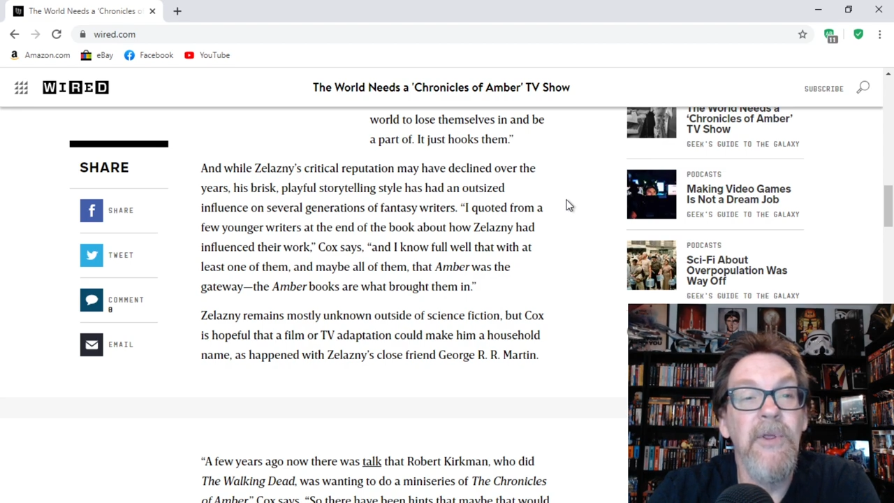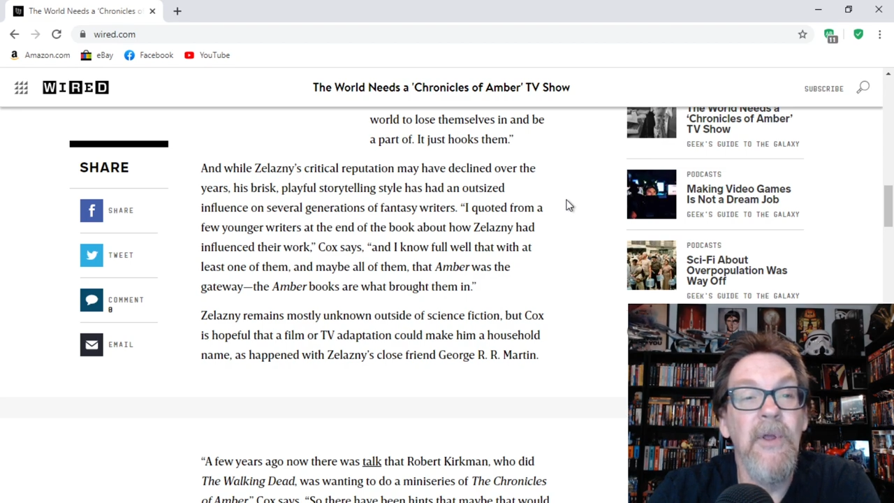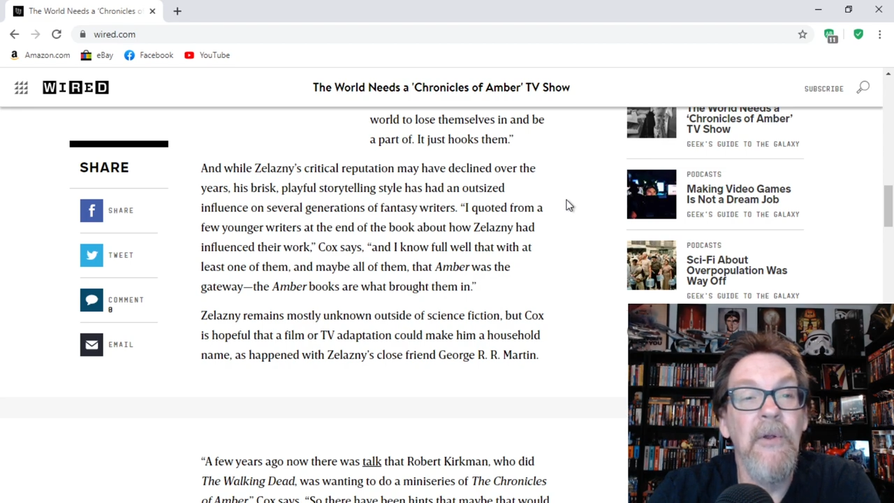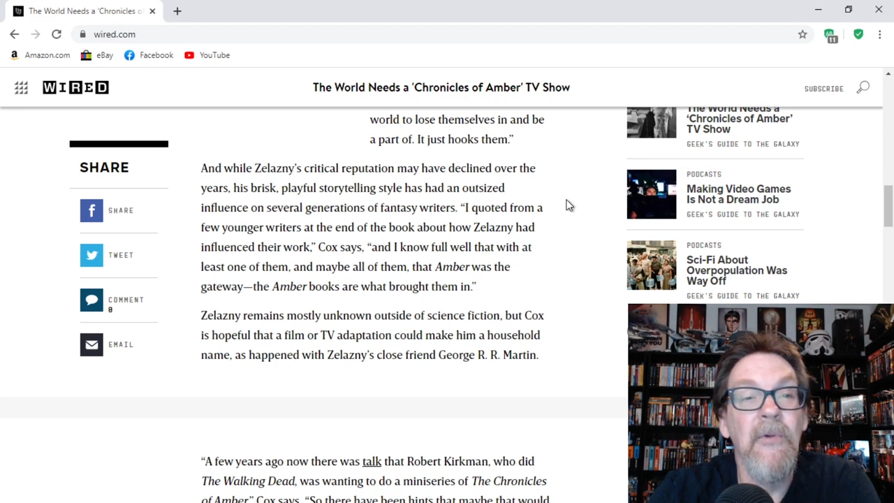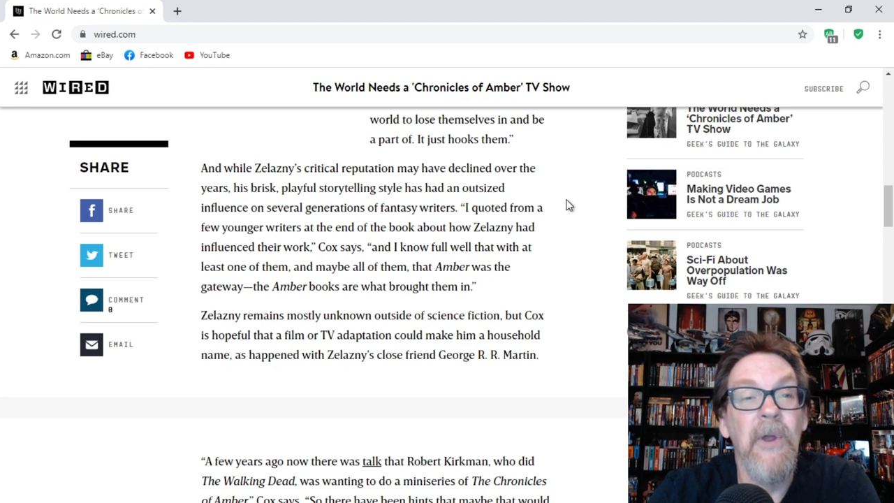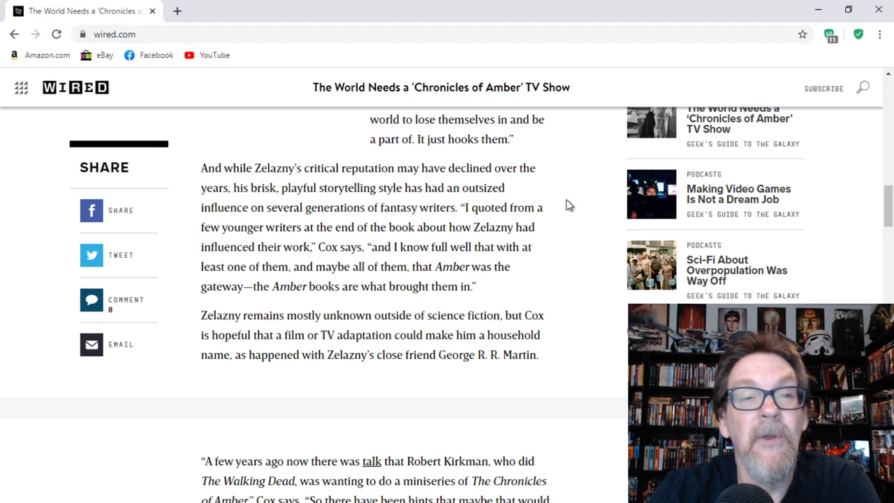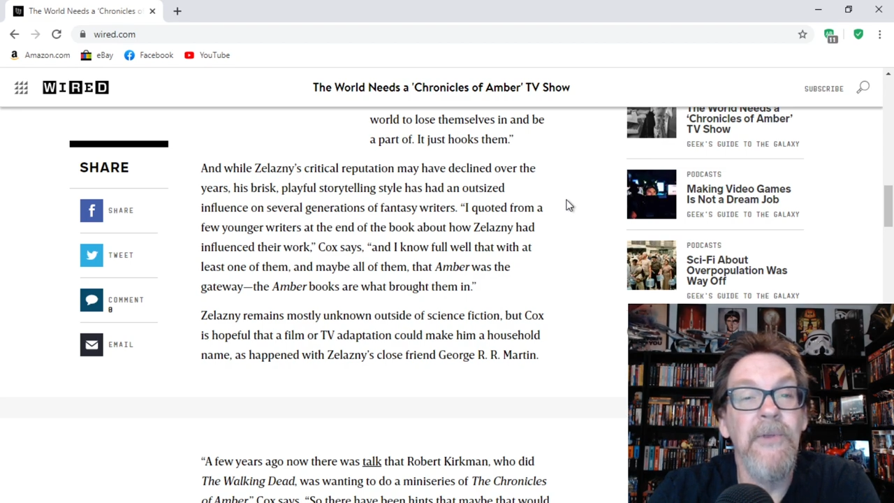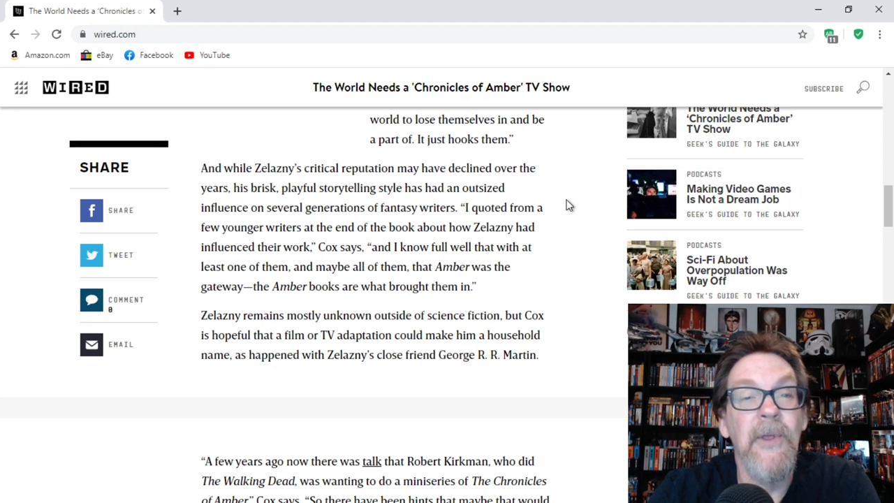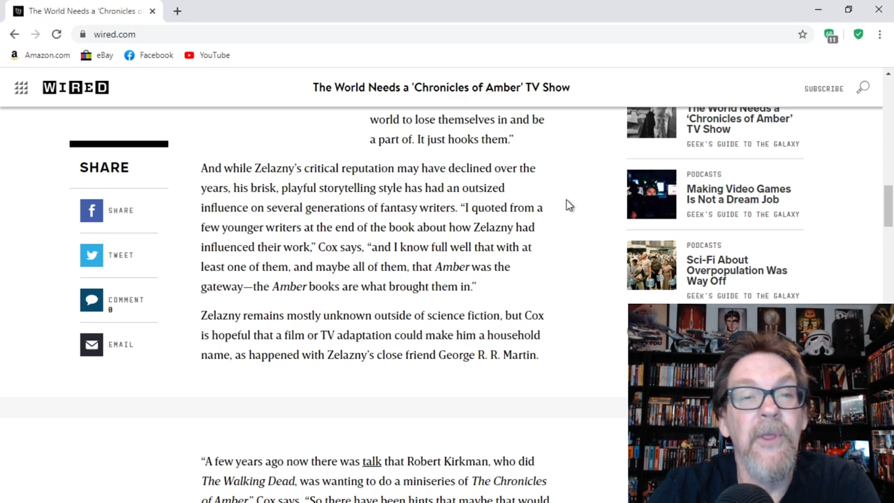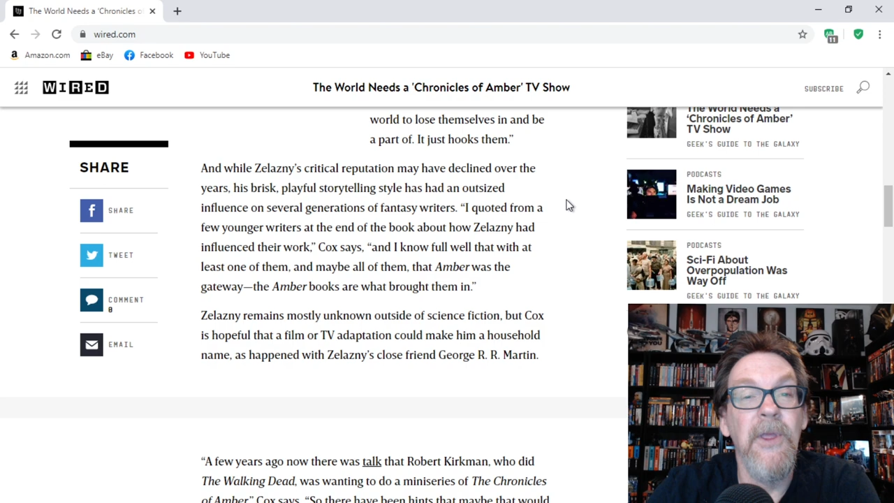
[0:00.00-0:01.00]
younger
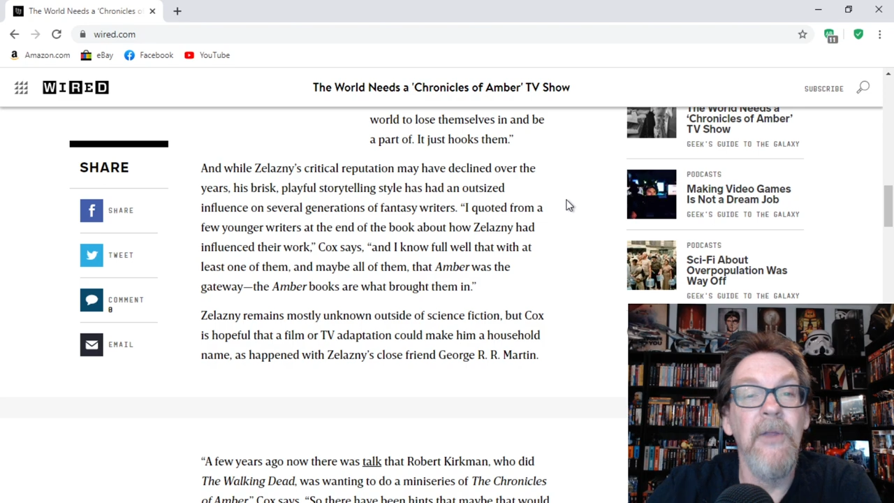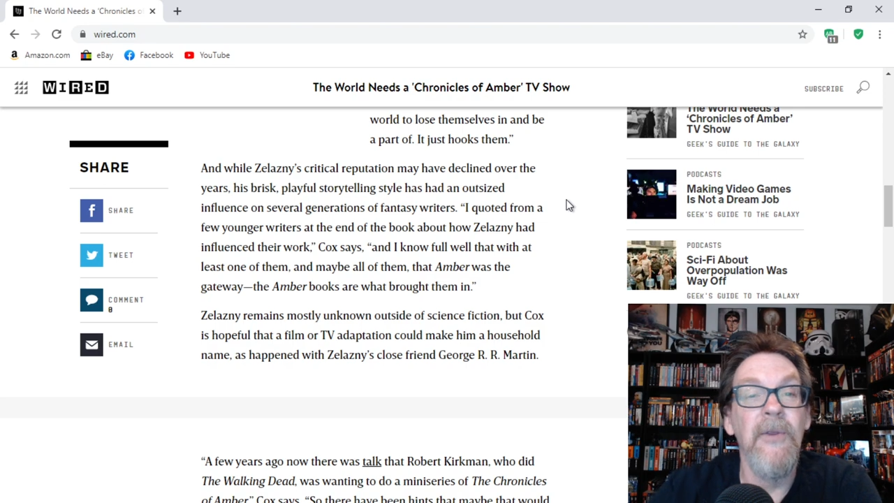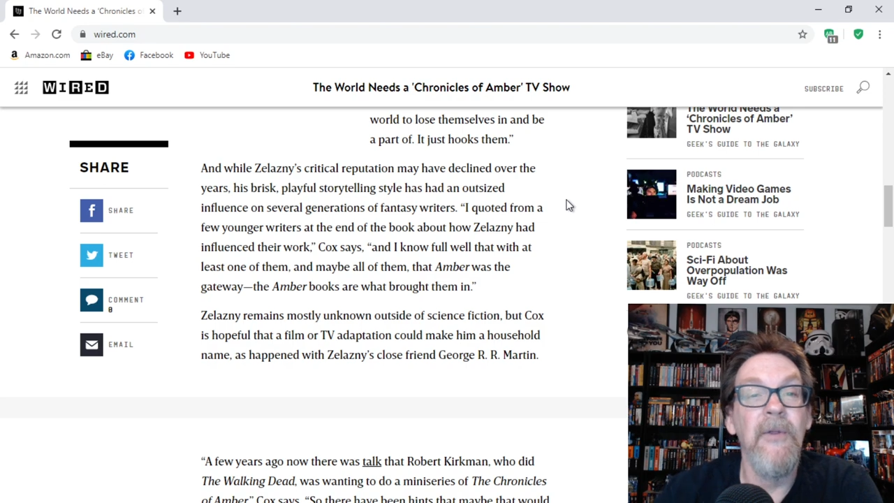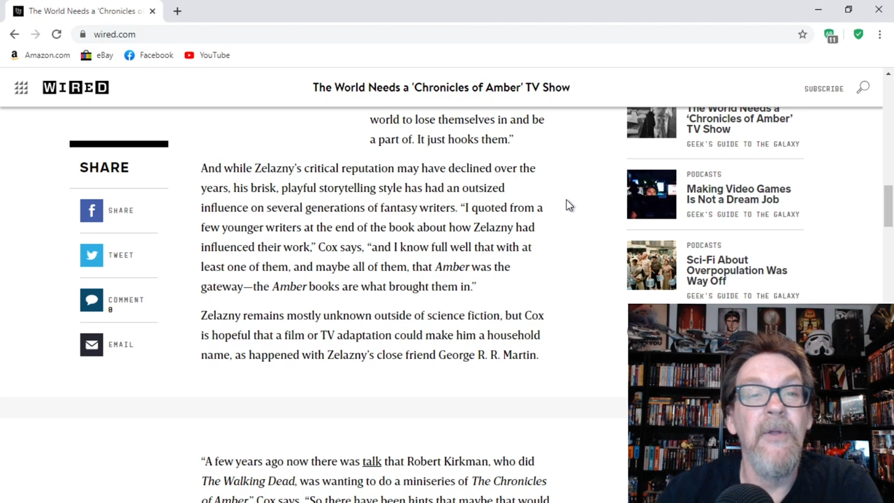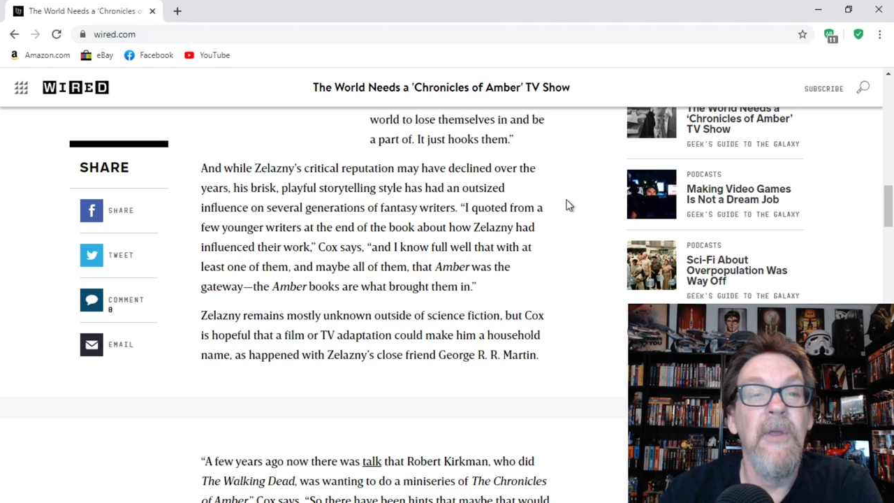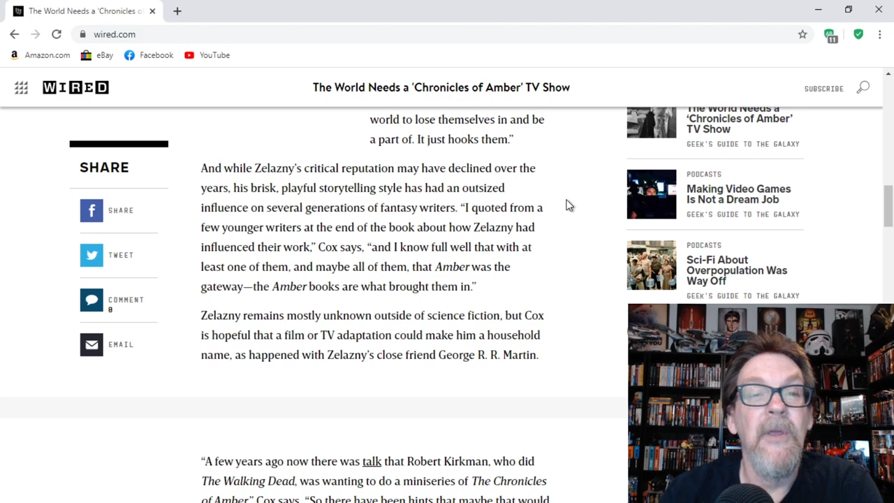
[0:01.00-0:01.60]
writers at the end